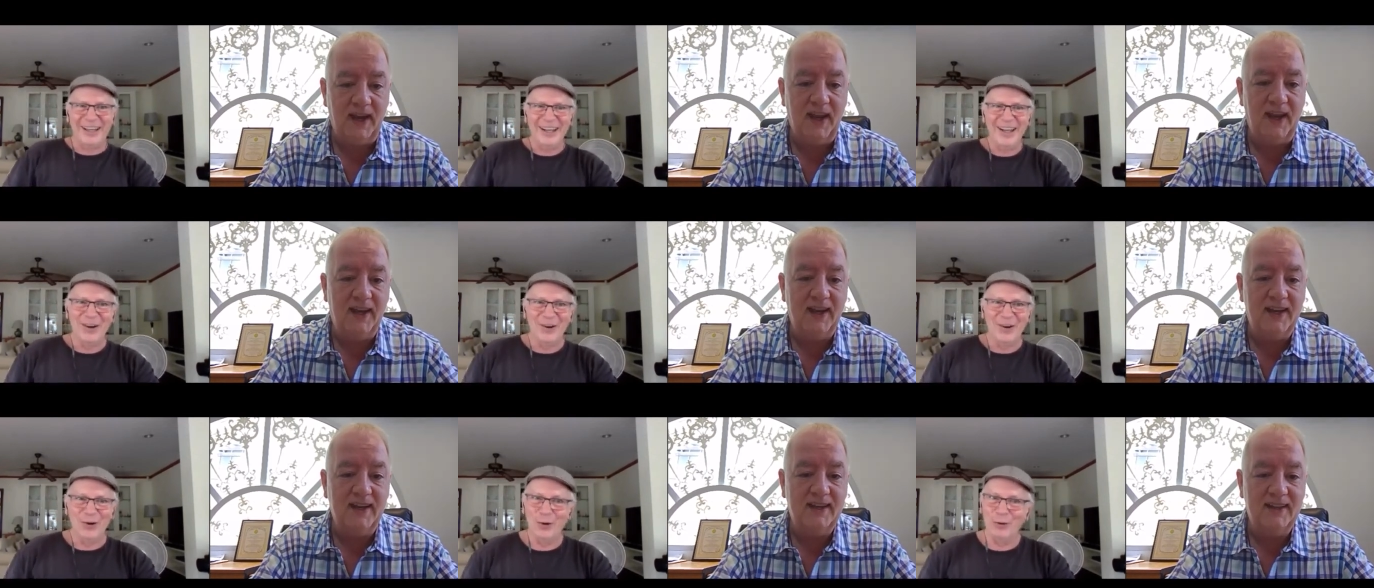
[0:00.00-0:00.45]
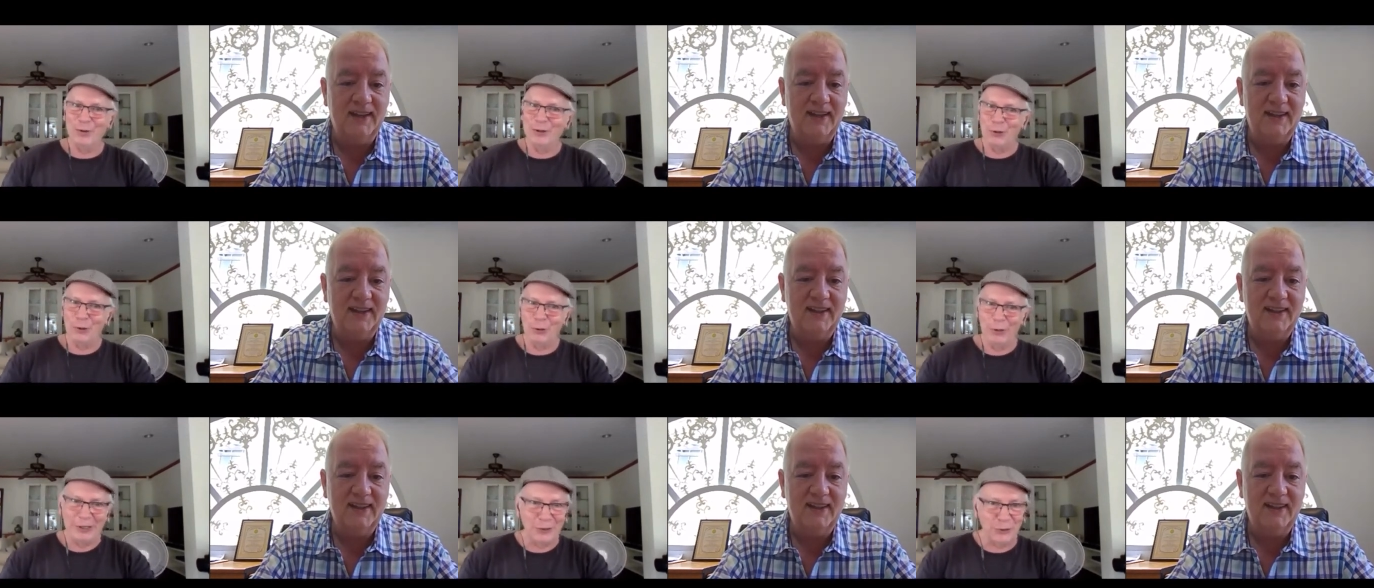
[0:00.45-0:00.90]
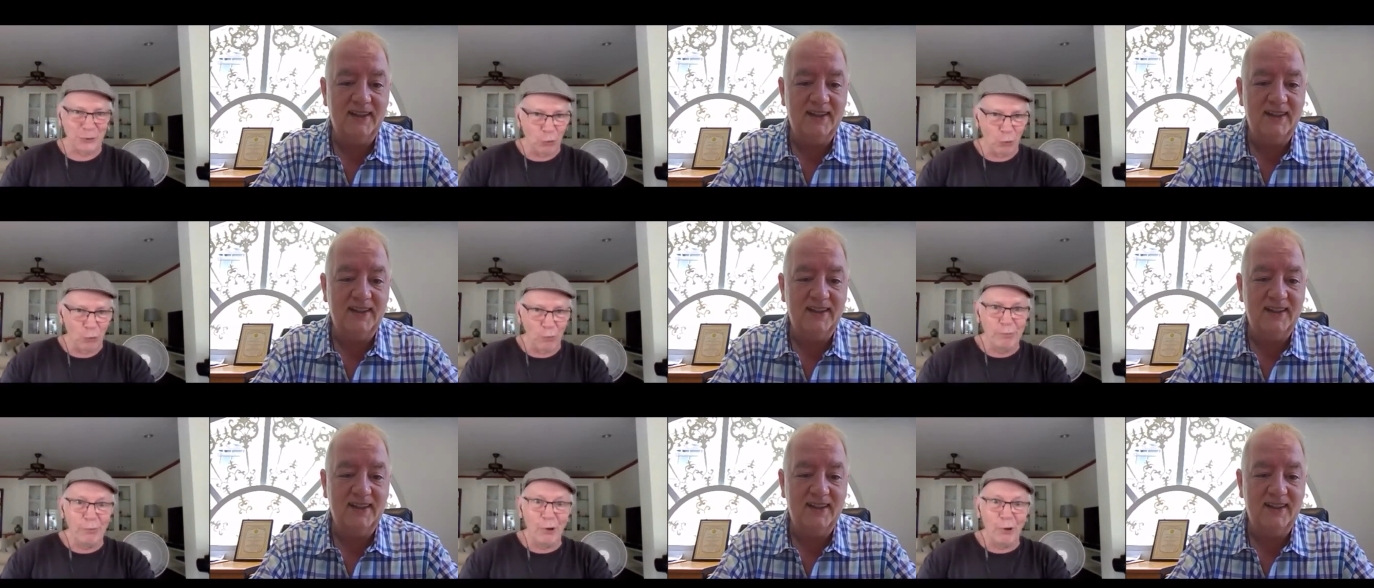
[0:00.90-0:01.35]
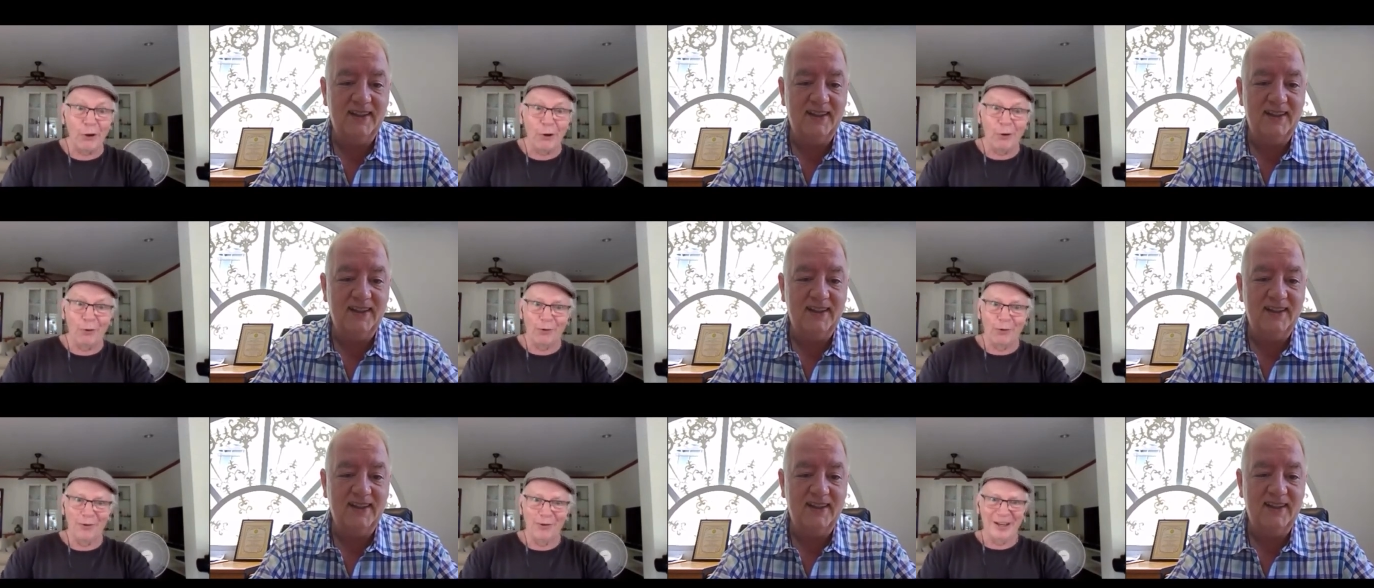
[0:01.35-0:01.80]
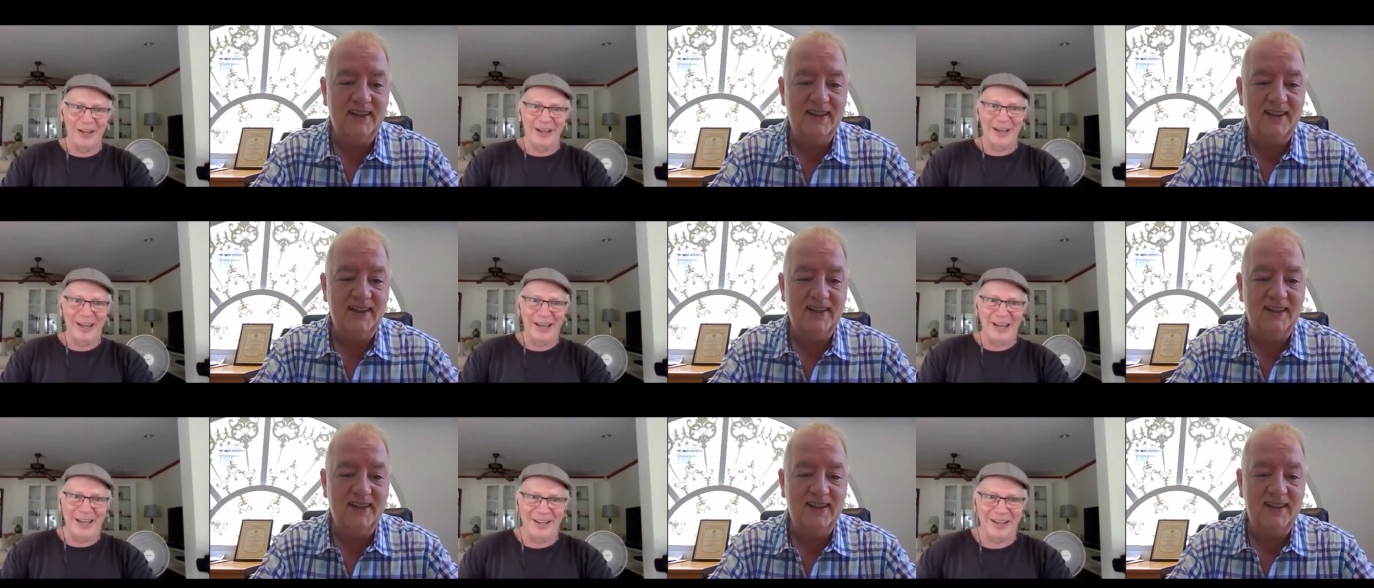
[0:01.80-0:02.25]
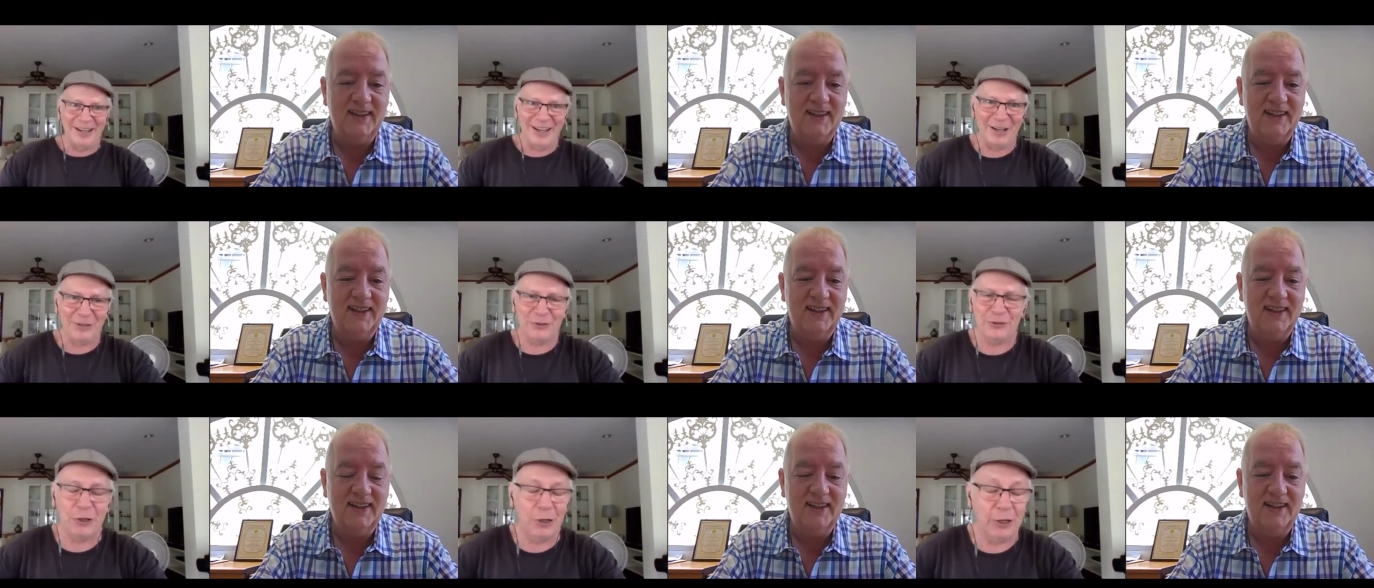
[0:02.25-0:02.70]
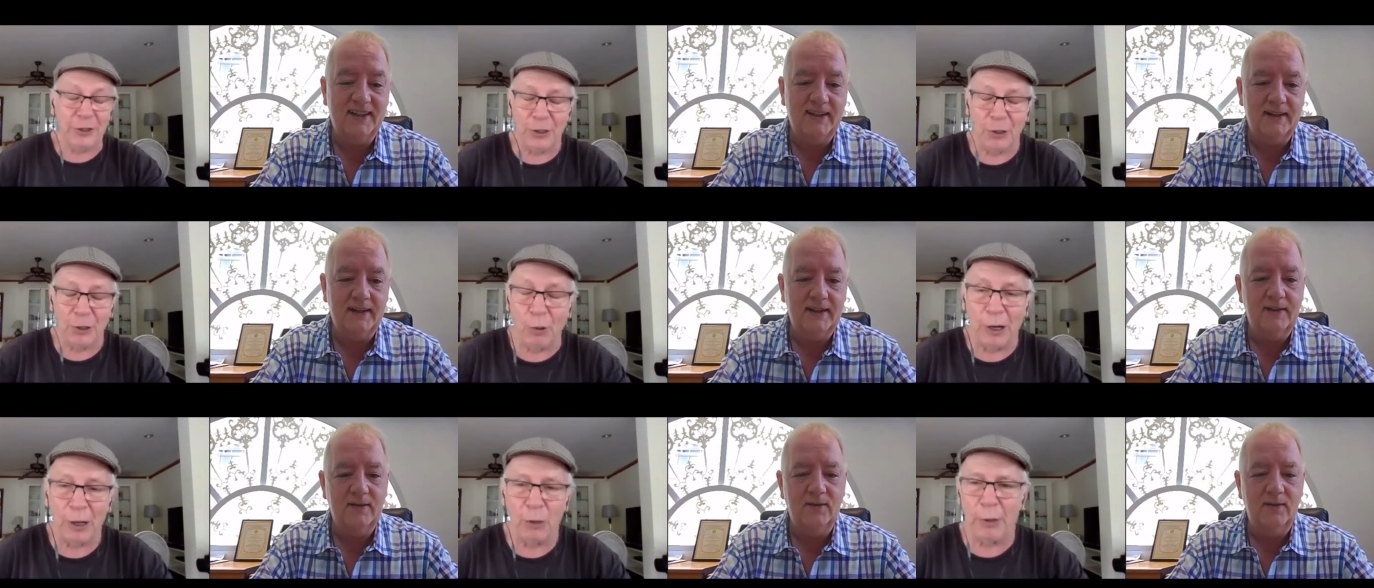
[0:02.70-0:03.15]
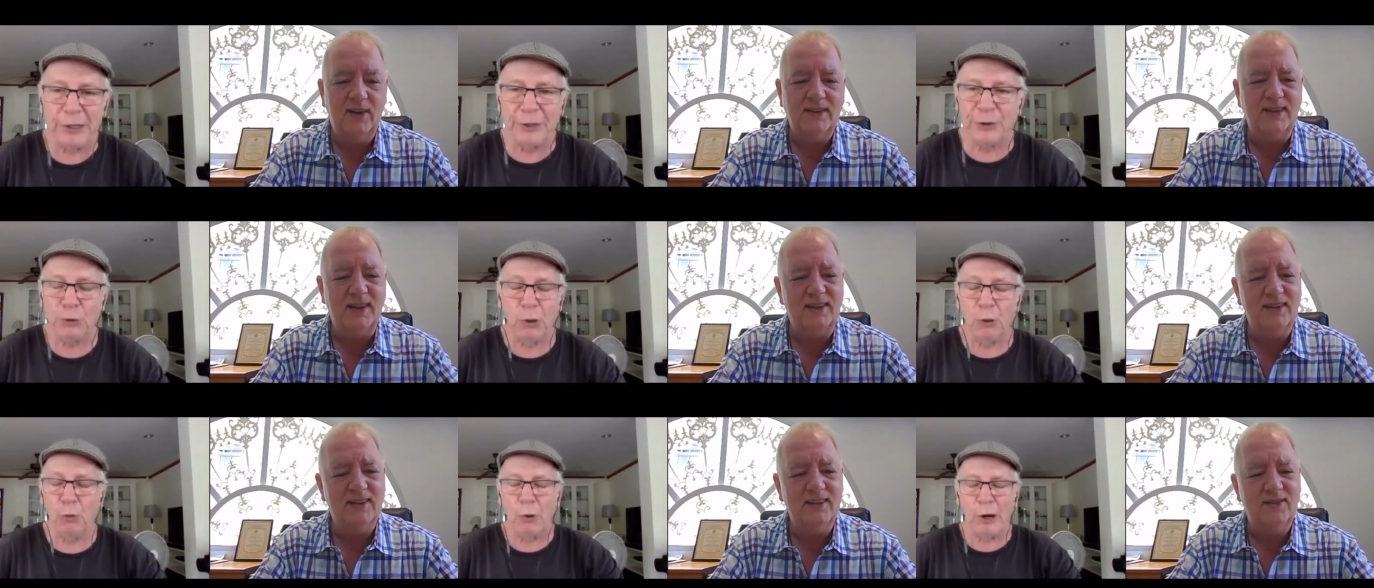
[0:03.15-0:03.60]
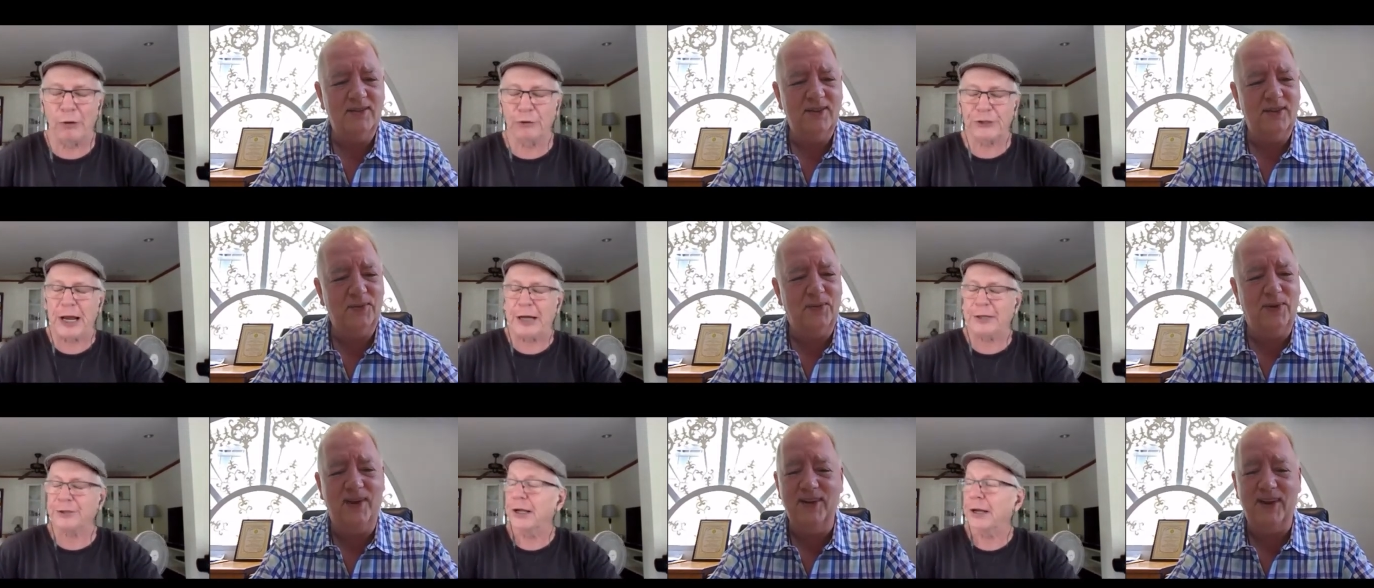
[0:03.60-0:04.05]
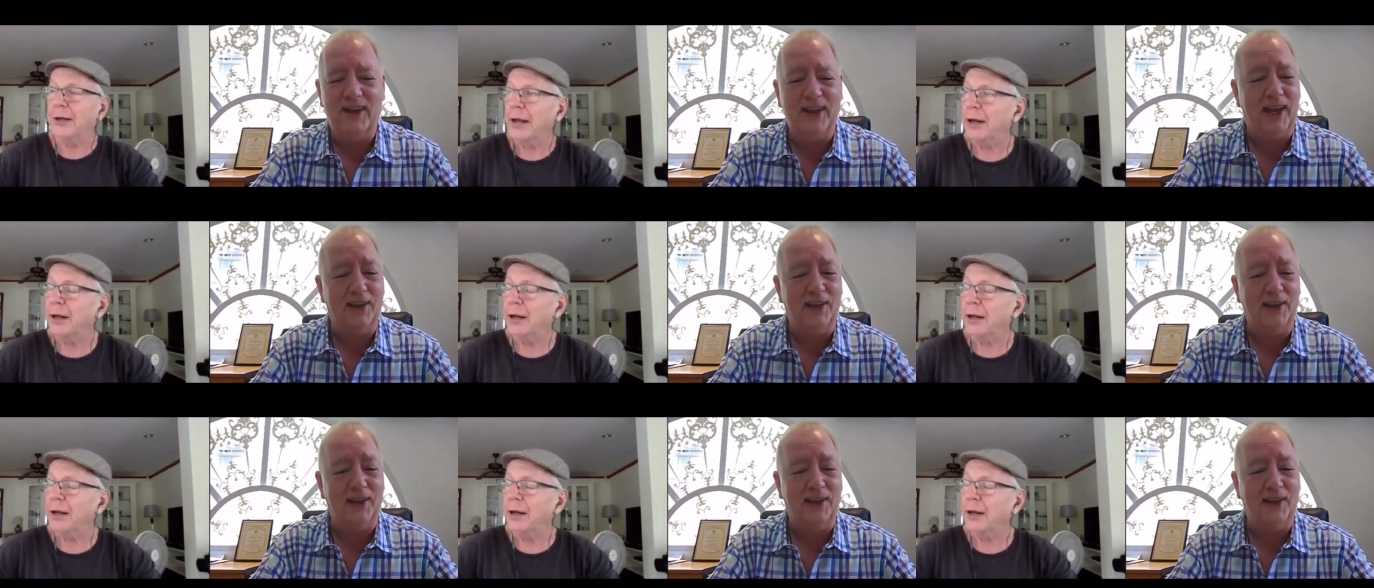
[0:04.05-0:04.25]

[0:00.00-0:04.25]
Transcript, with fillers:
Speaker 1: oh, we're doing Zoom, boy. Oh, yeah, yeah. So I don't know why I went to a Welsh accent there.